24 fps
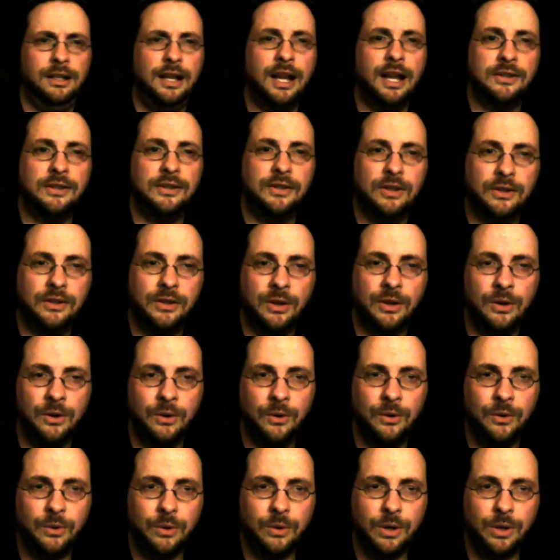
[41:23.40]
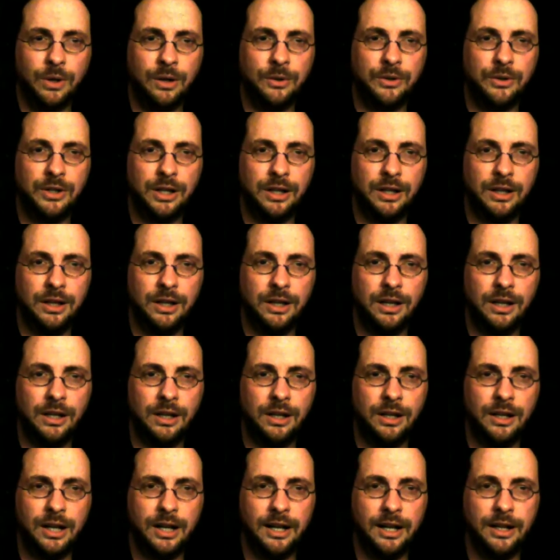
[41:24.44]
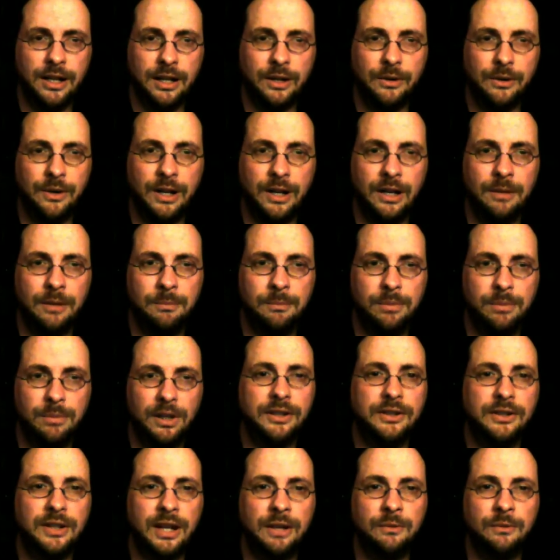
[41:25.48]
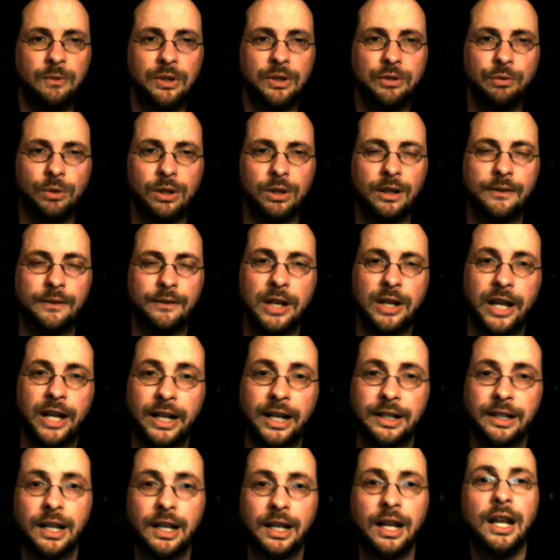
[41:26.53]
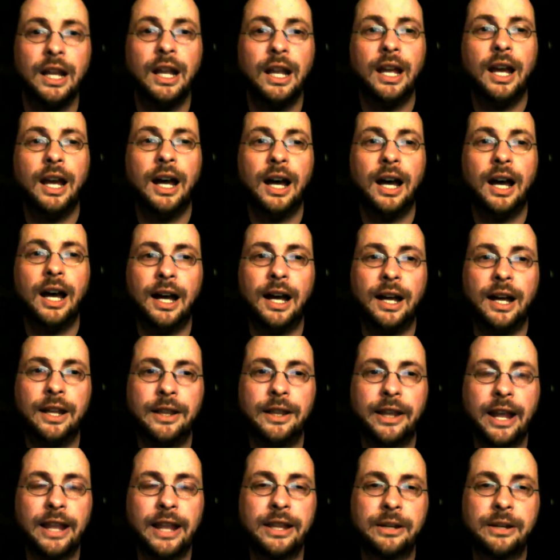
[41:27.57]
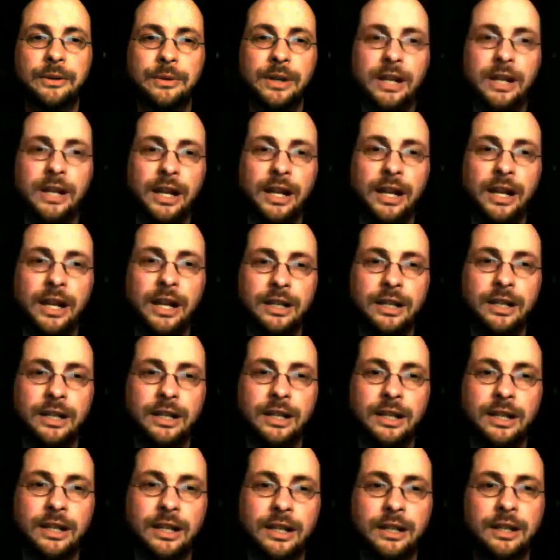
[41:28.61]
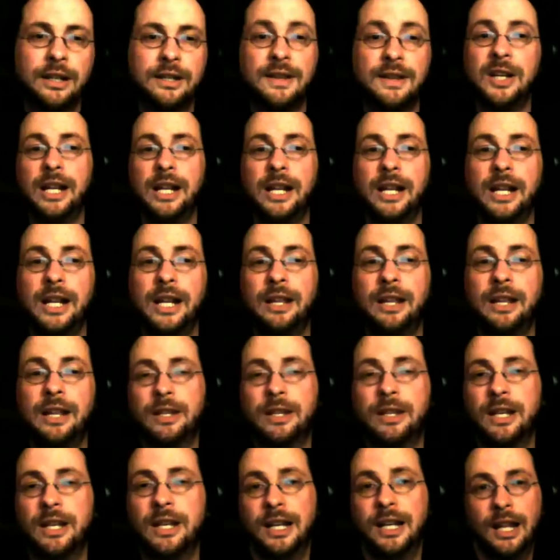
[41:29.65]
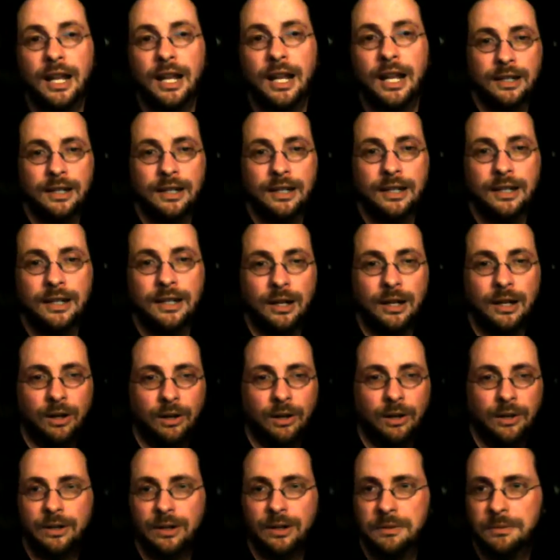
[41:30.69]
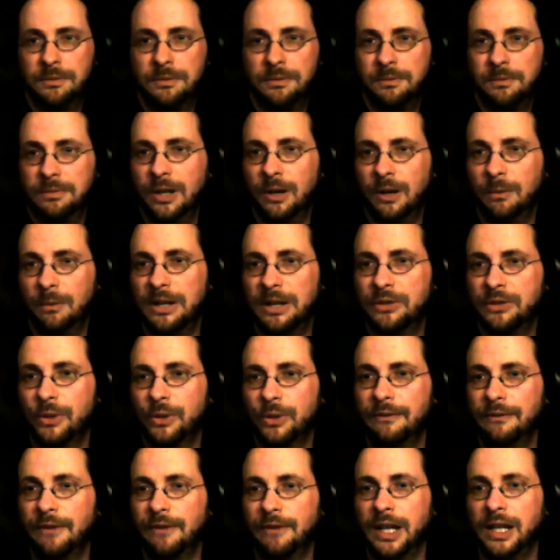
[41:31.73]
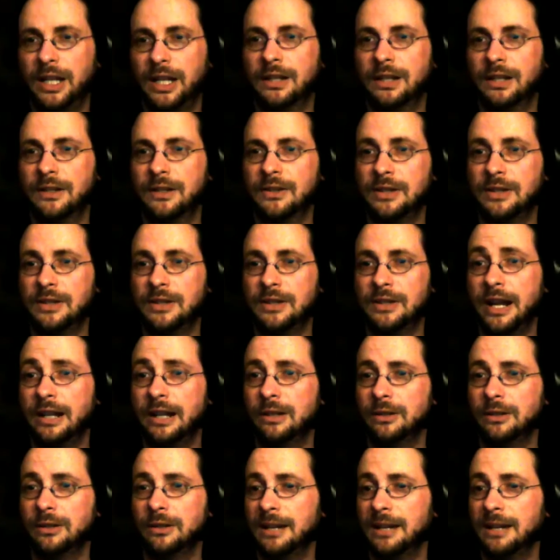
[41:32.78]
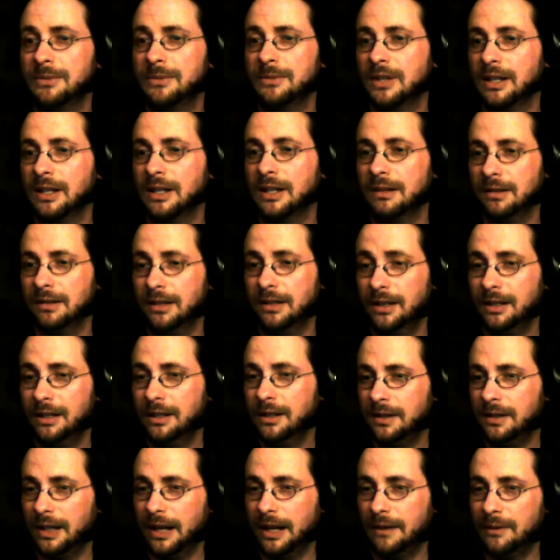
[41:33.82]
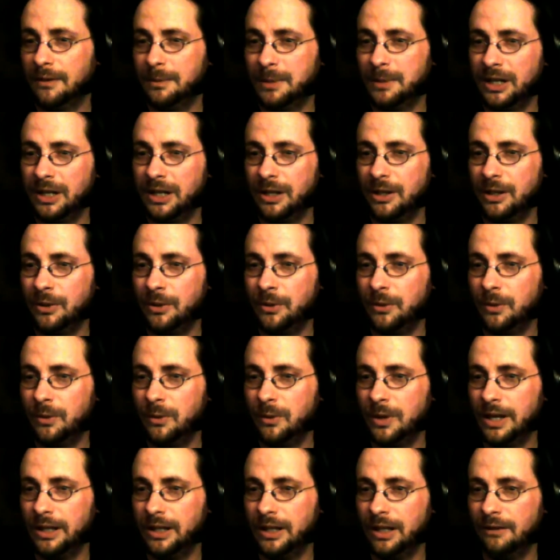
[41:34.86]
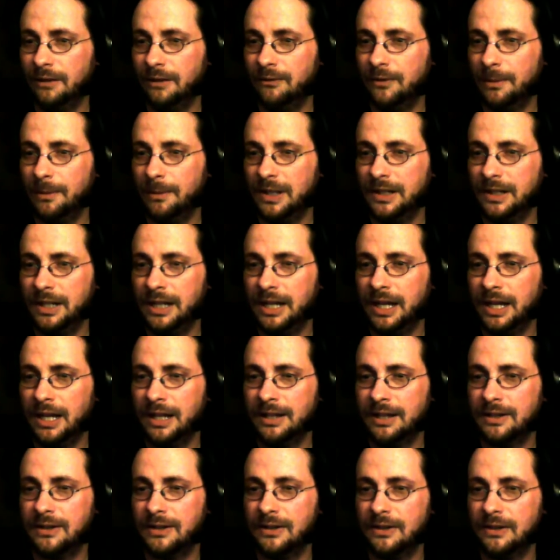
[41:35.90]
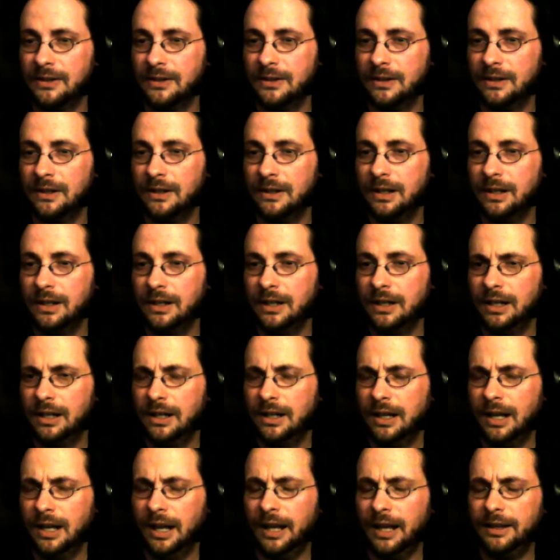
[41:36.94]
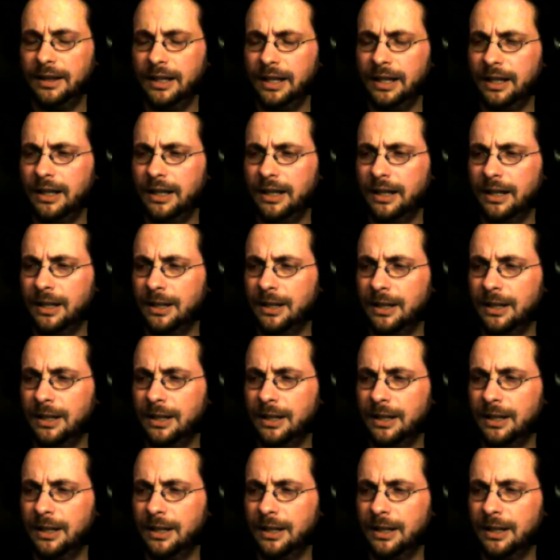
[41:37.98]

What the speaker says: Yes, so Koji, the guy that created Bloodstained Ritual of the Night, the guy that created Symphony of the Night and did all the other, Metroidvania-style games that everybody knew and loved from the DS and the